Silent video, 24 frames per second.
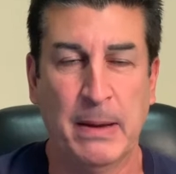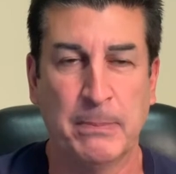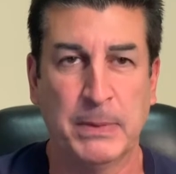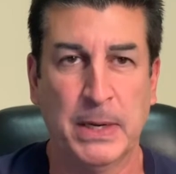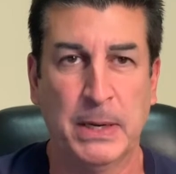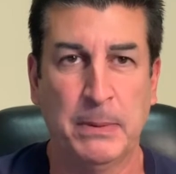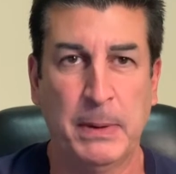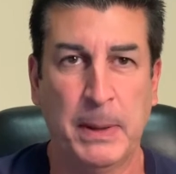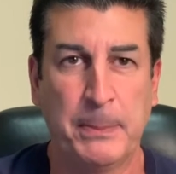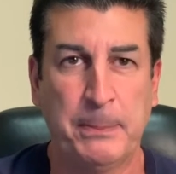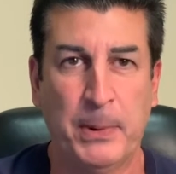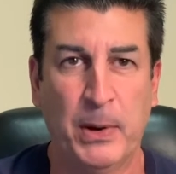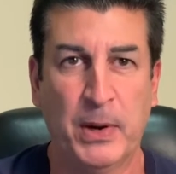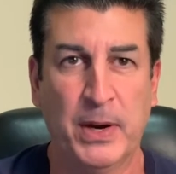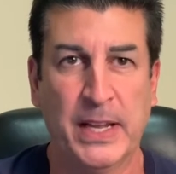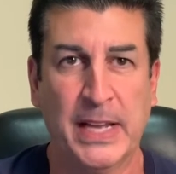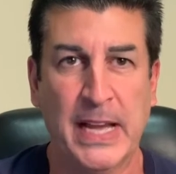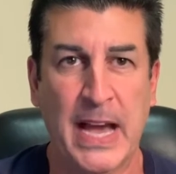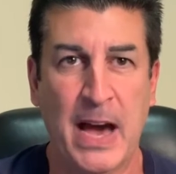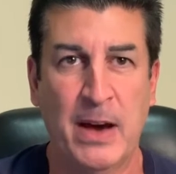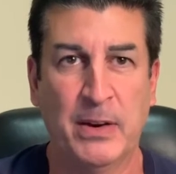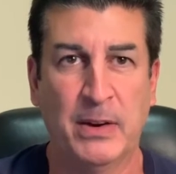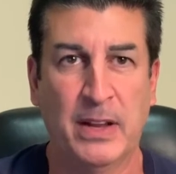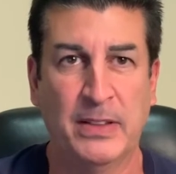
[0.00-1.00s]
I'm going to be
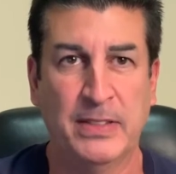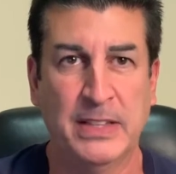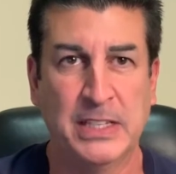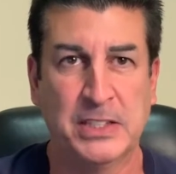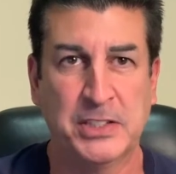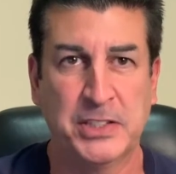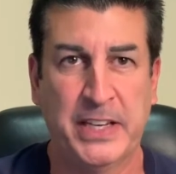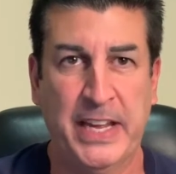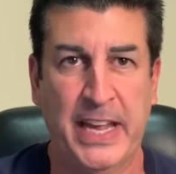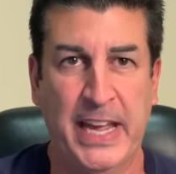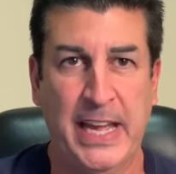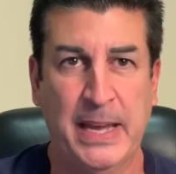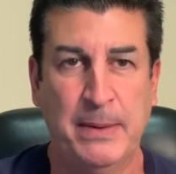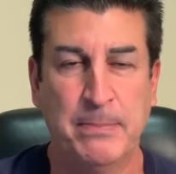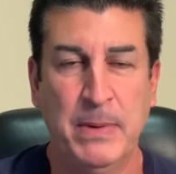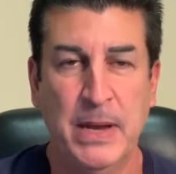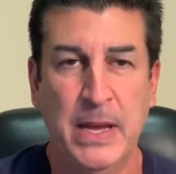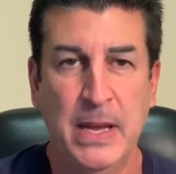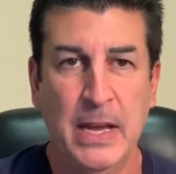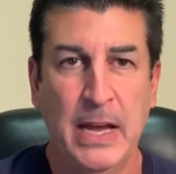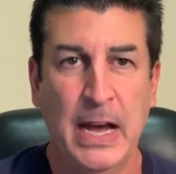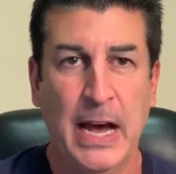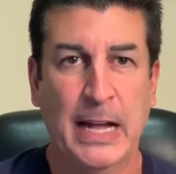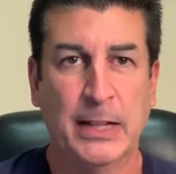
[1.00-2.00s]
putting out on this
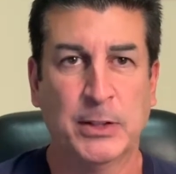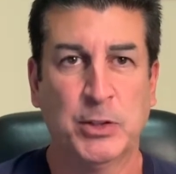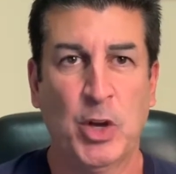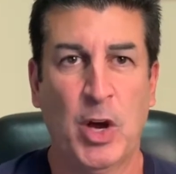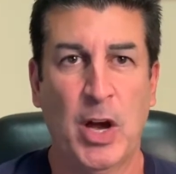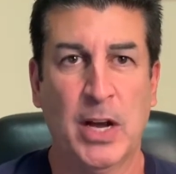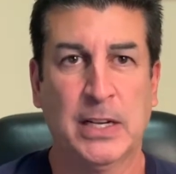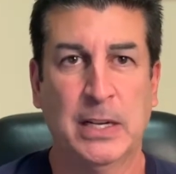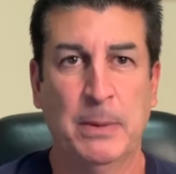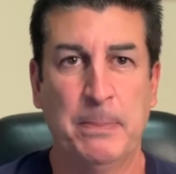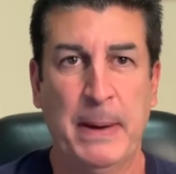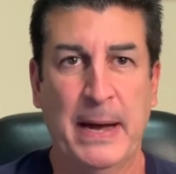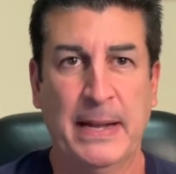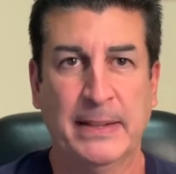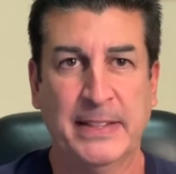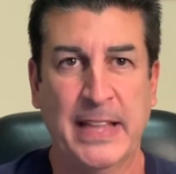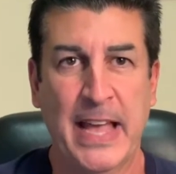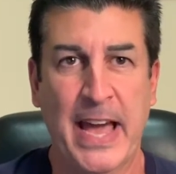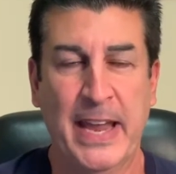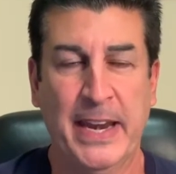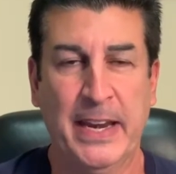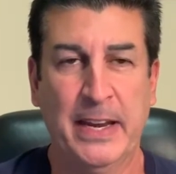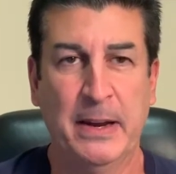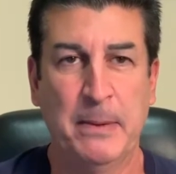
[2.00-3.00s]
game. I'll talk about
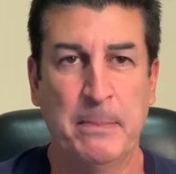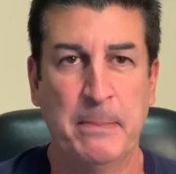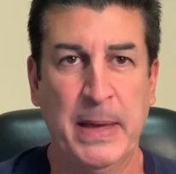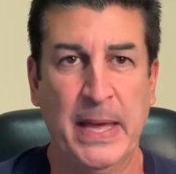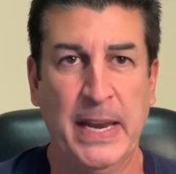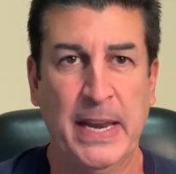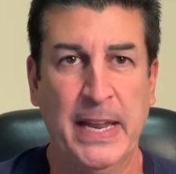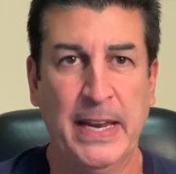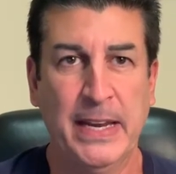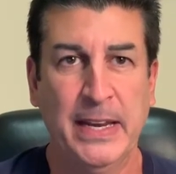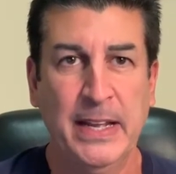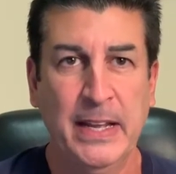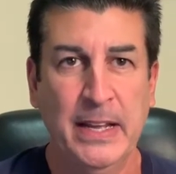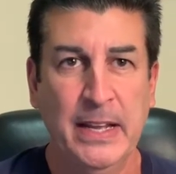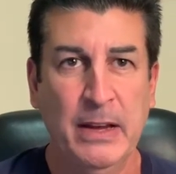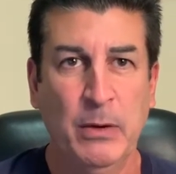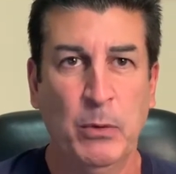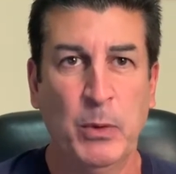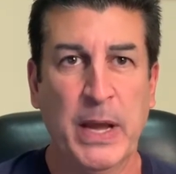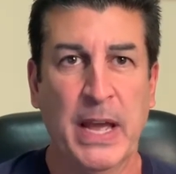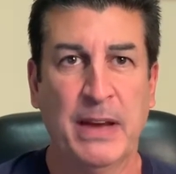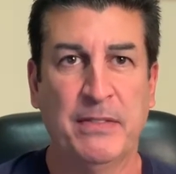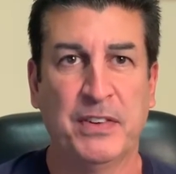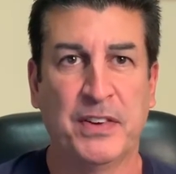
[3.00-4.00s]
that in a minute.
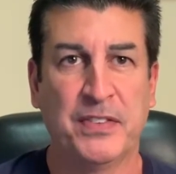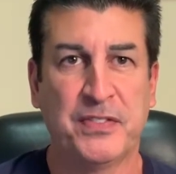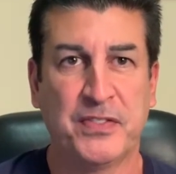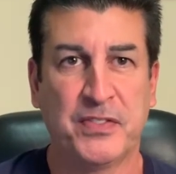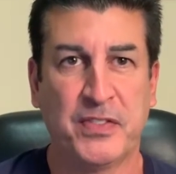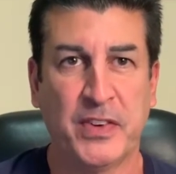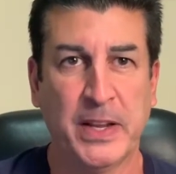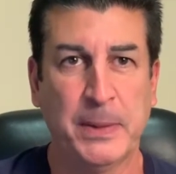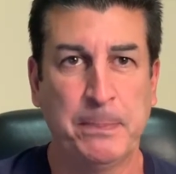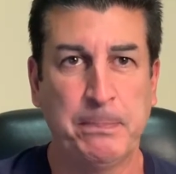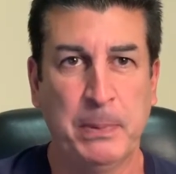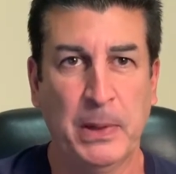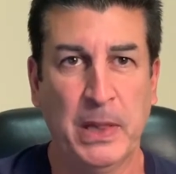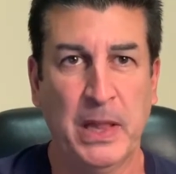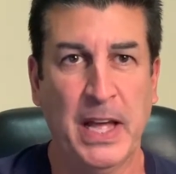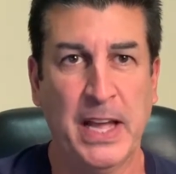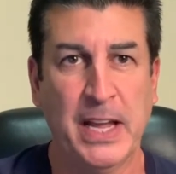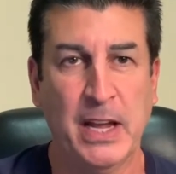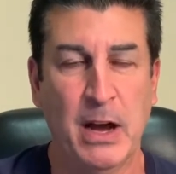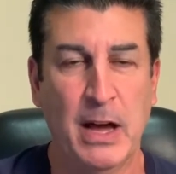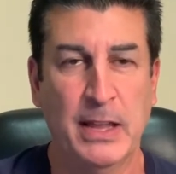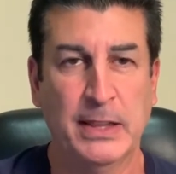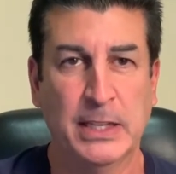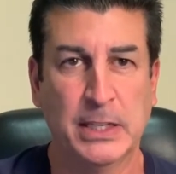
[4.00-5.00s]
We have a free
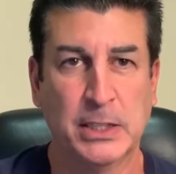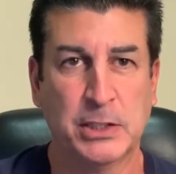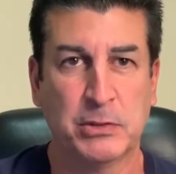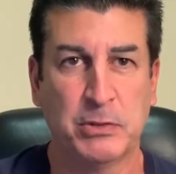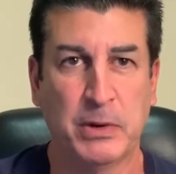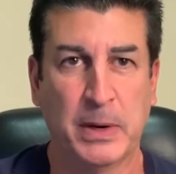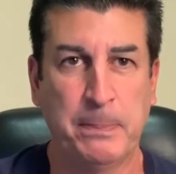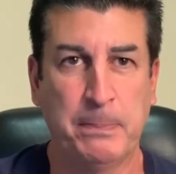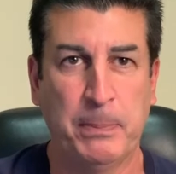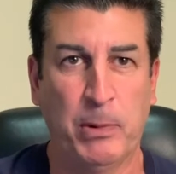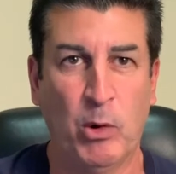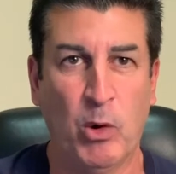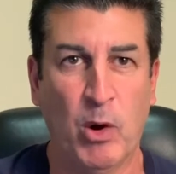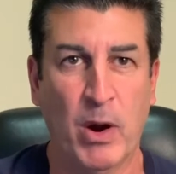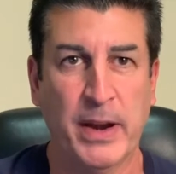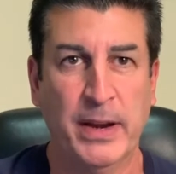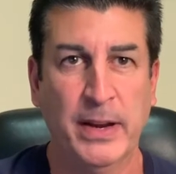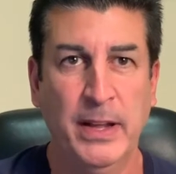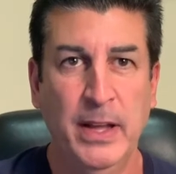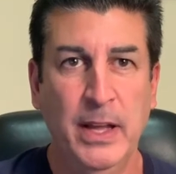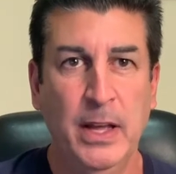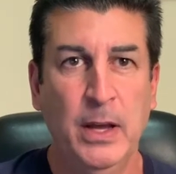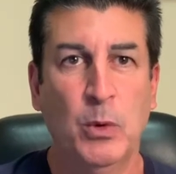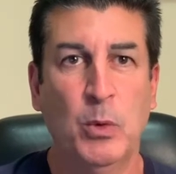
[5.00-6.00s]
play on this
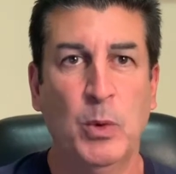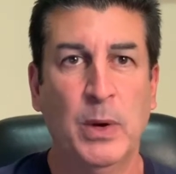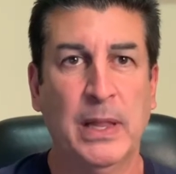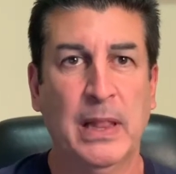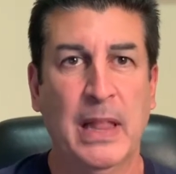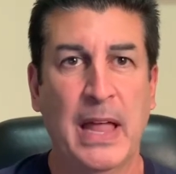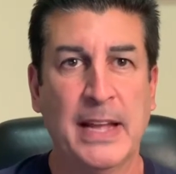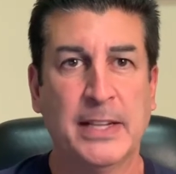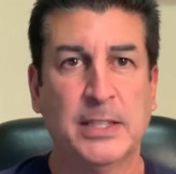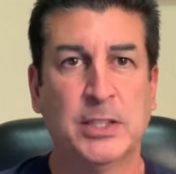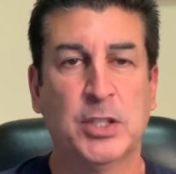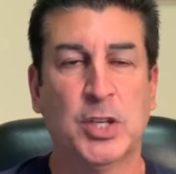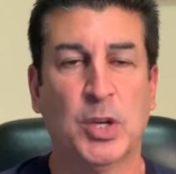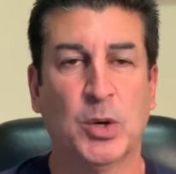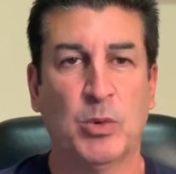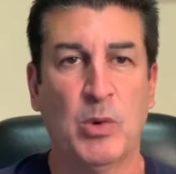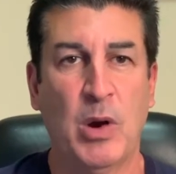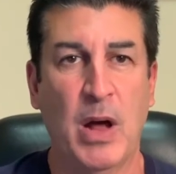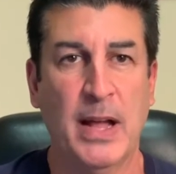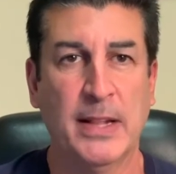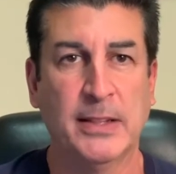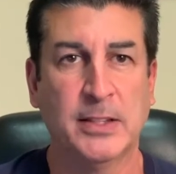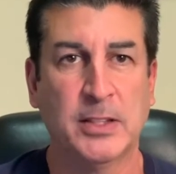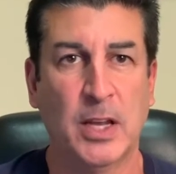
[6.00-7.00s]
report. We like
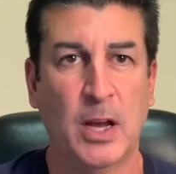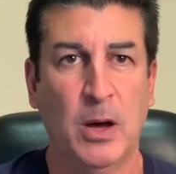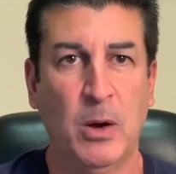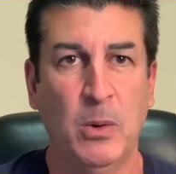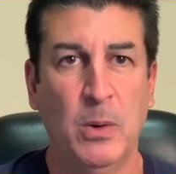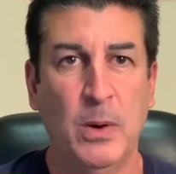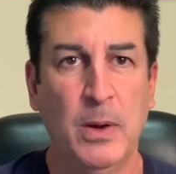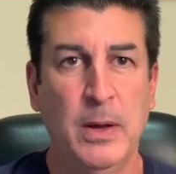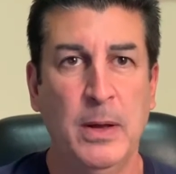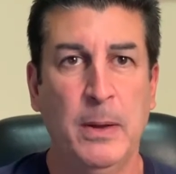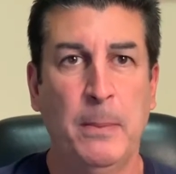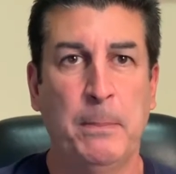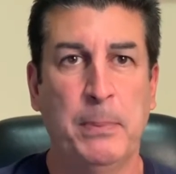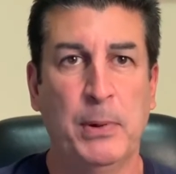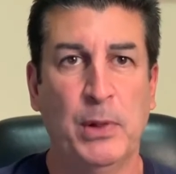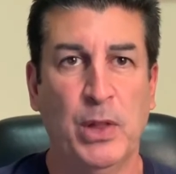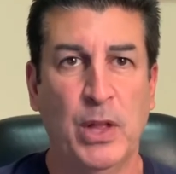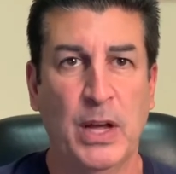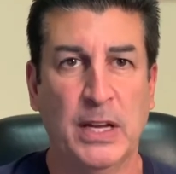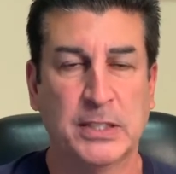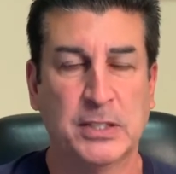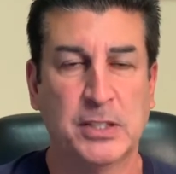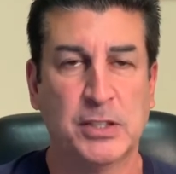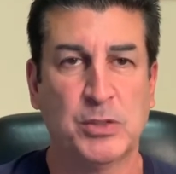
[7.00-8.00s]
Toronto
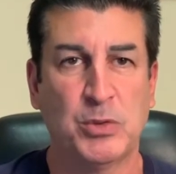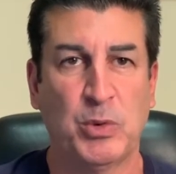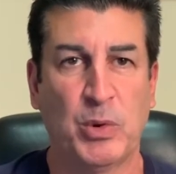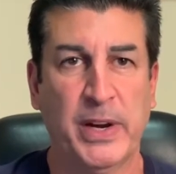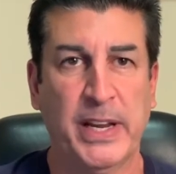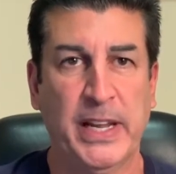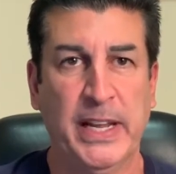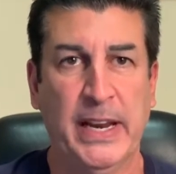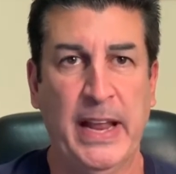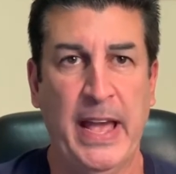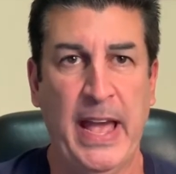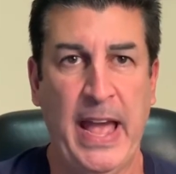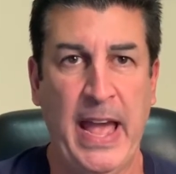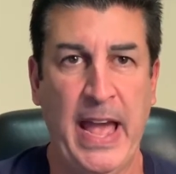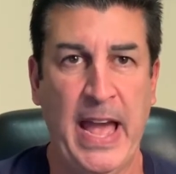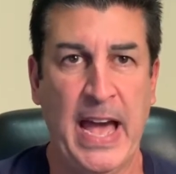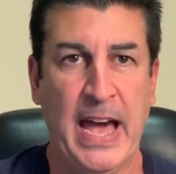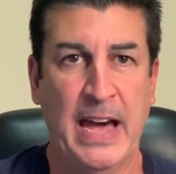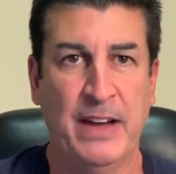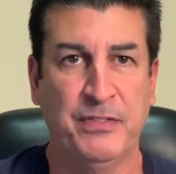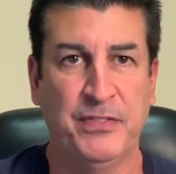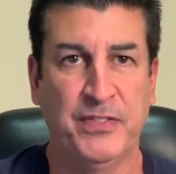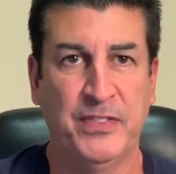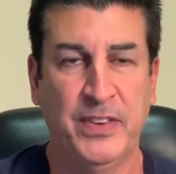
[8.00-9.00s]
plus
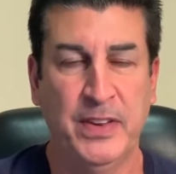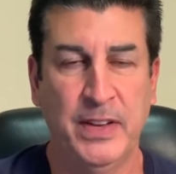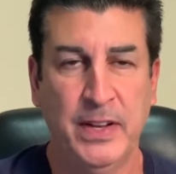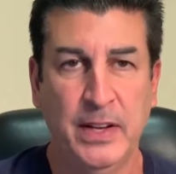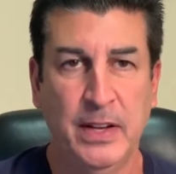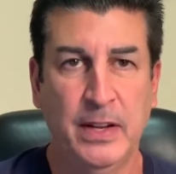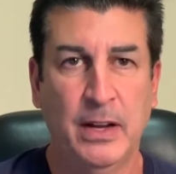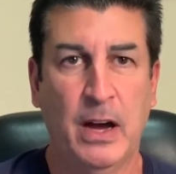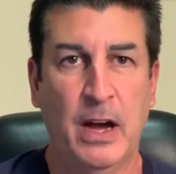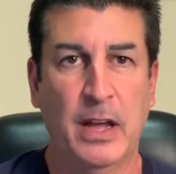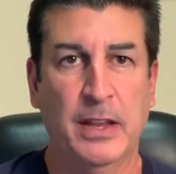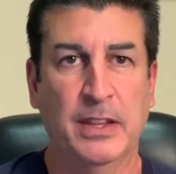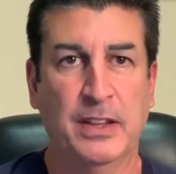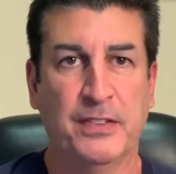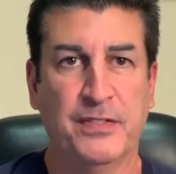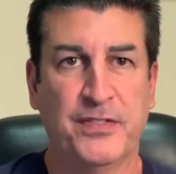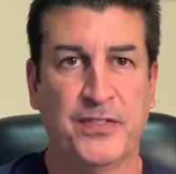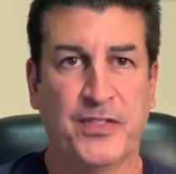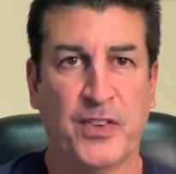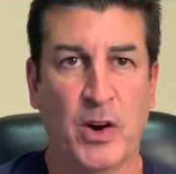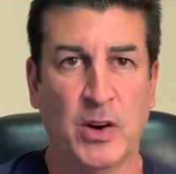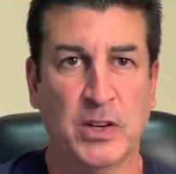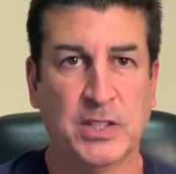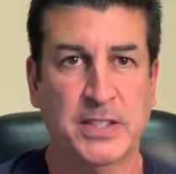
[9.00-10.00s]
3.5 on the
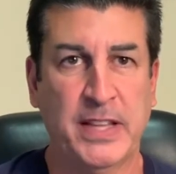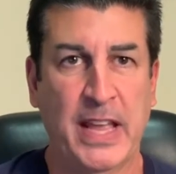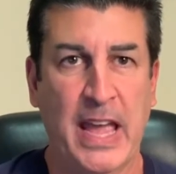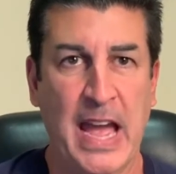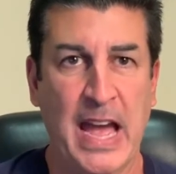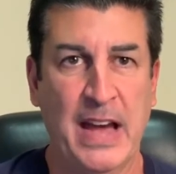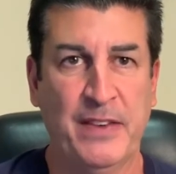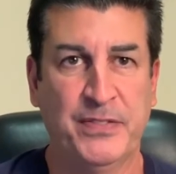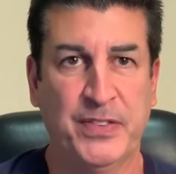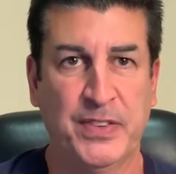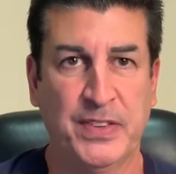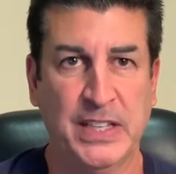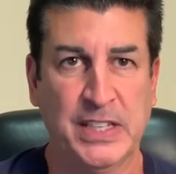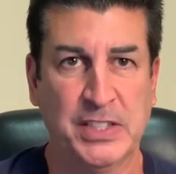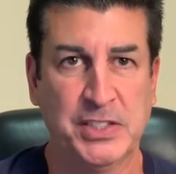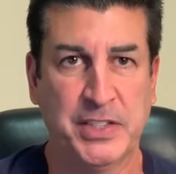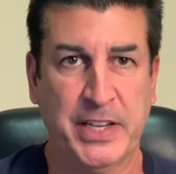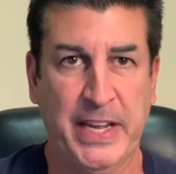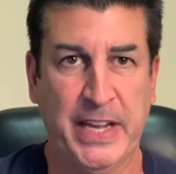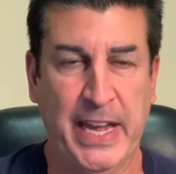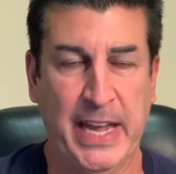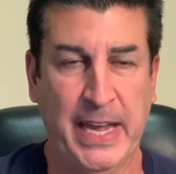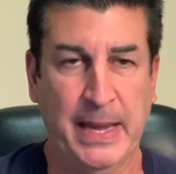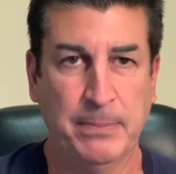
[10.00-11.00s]
first half of this
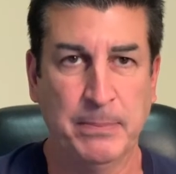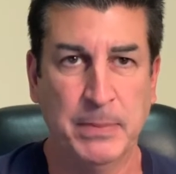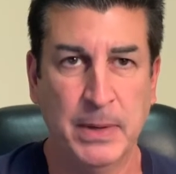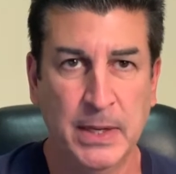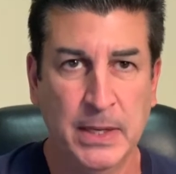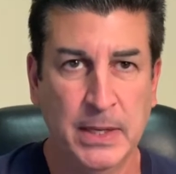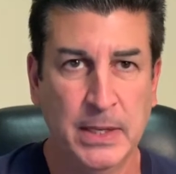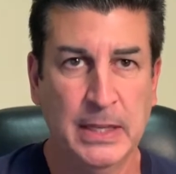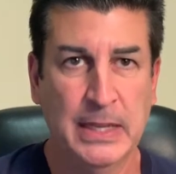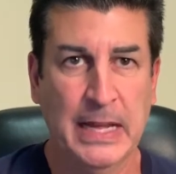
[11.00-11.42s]
game.